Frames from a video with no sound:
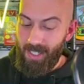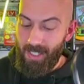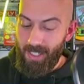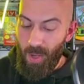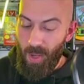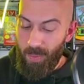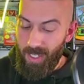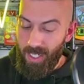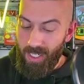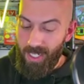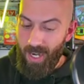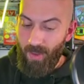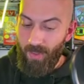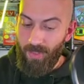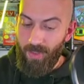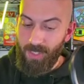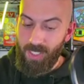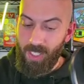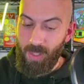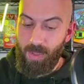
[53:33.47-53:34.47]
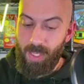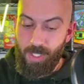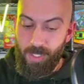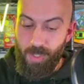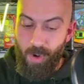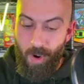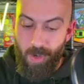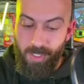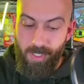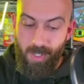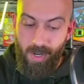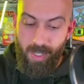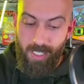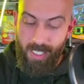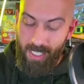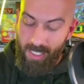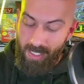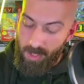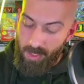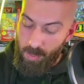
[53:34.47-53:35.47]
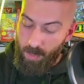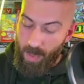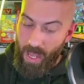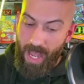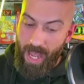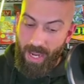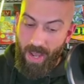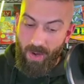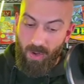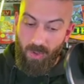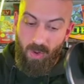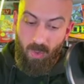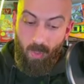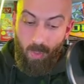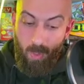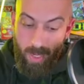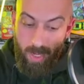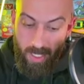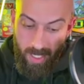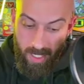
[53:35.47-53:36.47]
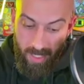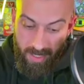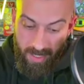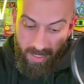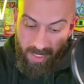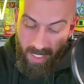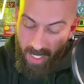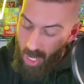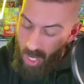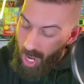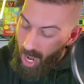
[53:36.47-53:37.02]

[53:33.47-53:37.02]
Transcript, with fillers: coming in here that there's going to be a Charizard in this pack, I don't know what is.